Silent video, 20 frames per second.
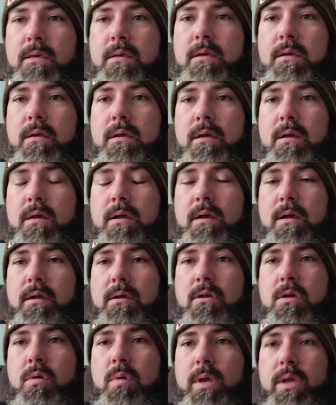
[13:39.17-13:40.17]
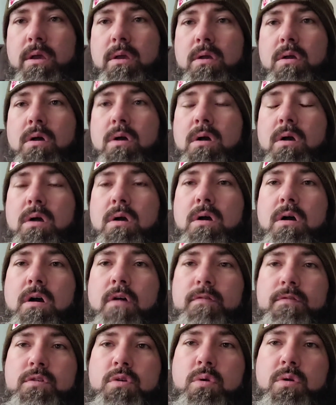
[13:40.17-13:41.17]
Going
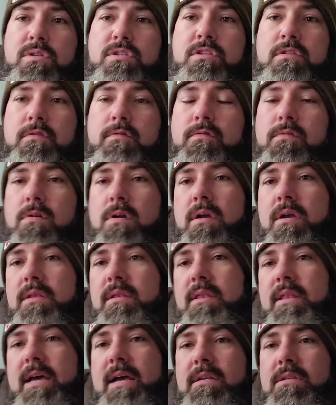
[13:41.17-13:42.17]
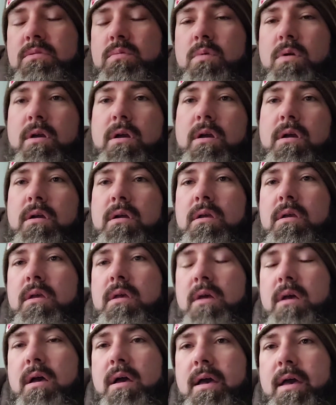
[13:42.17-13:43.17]
off towards the front, that's where
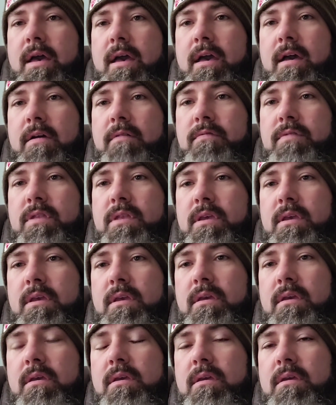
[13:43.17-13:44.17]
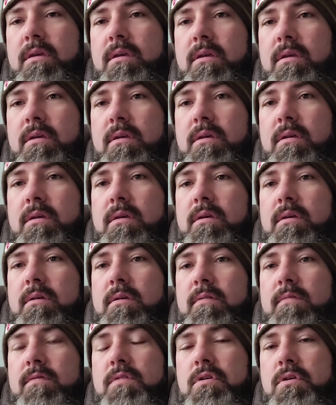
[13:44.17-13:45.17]
I have the
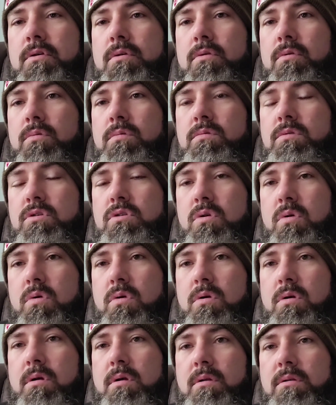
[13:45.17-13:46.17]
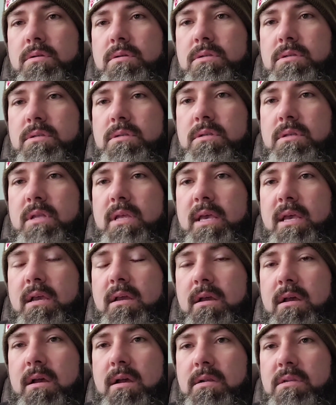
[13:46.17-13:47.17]
view towards Lake
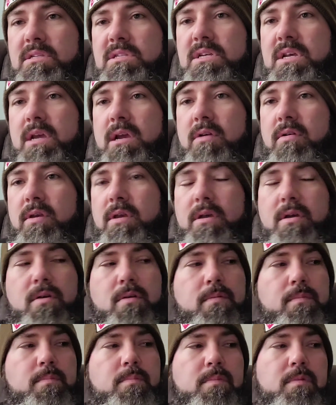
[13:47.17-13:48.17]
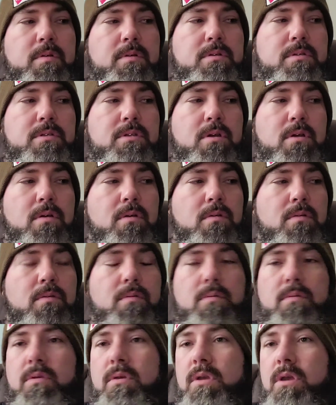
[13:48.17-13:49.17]
Ontario. So,
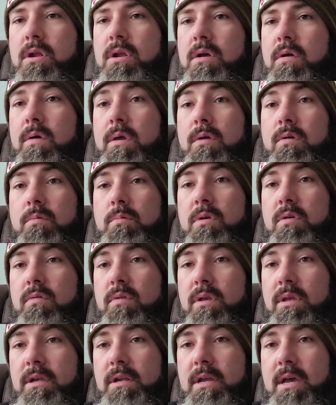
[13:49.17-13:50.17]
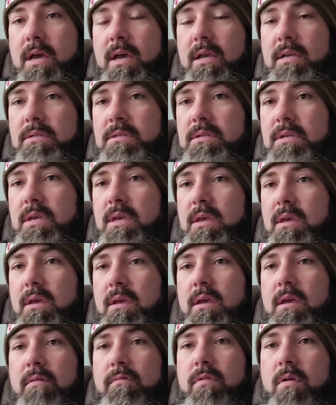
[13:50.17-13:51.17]
it would be really nice
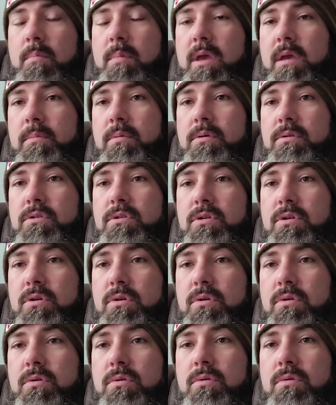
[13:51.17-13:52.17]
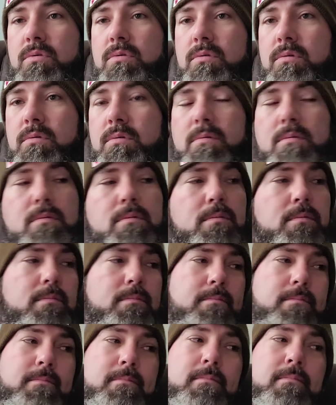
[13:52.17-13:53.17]
if I'm able to,
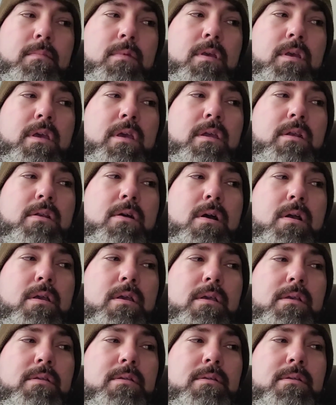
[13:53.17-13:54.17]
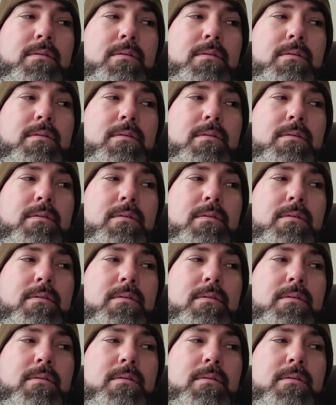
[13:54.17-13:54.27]
hey doggies,